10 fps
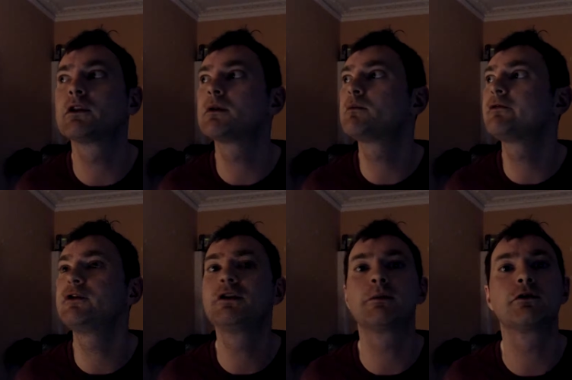
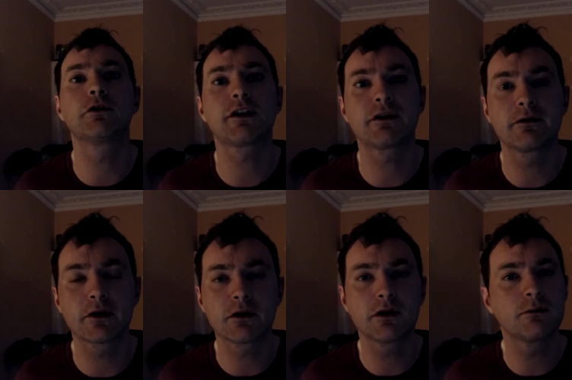future progression of the
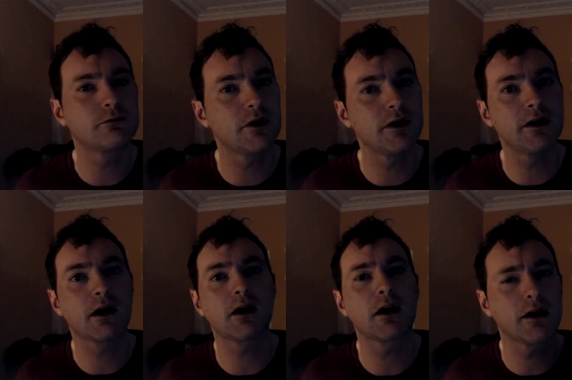club really at
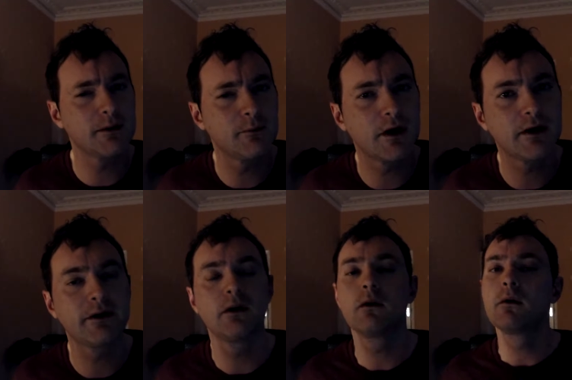heart and in mind.
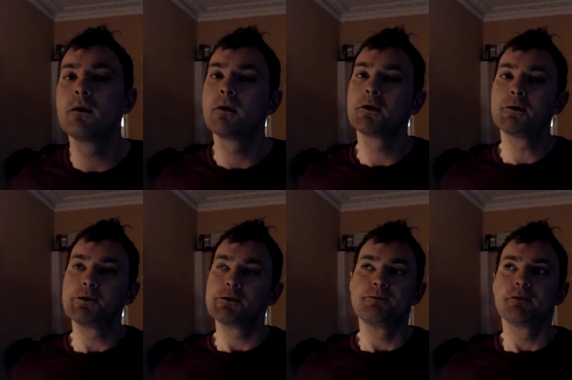
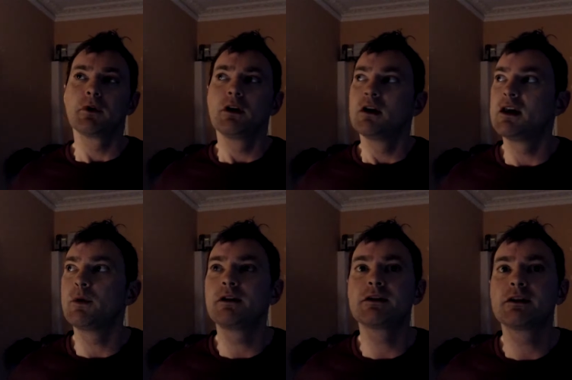He went
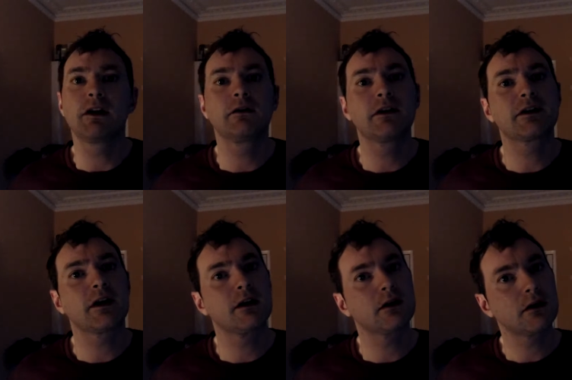to being this
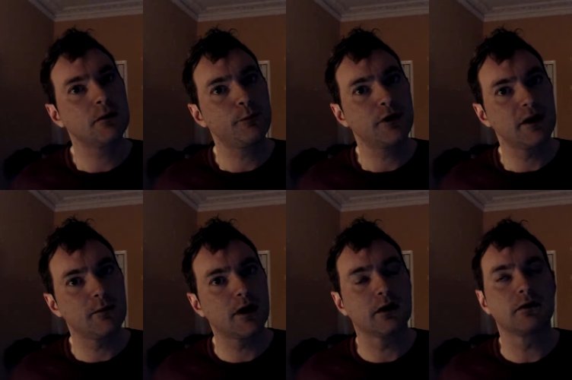kind of company
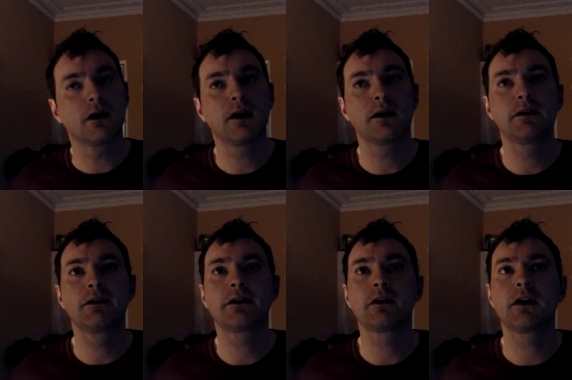man, and
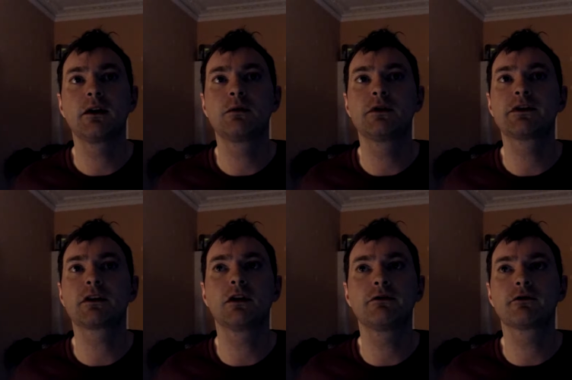he was
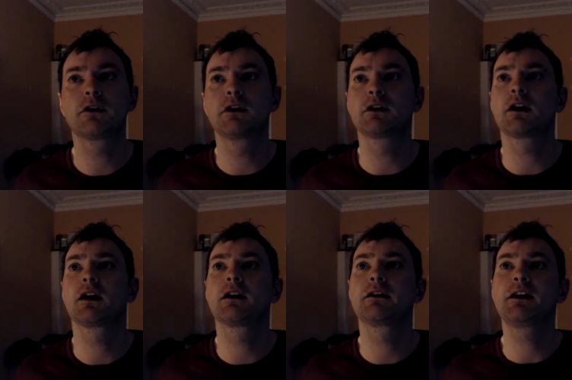covering,
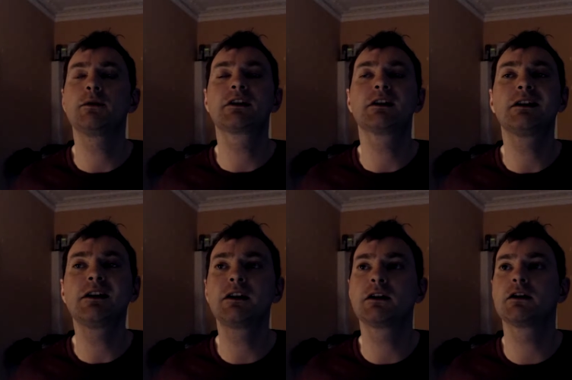and he was
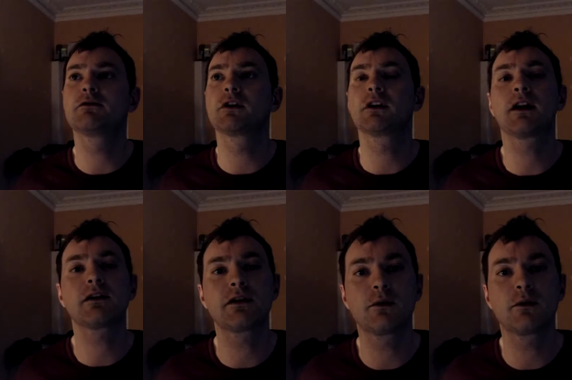clearly covering. And I actually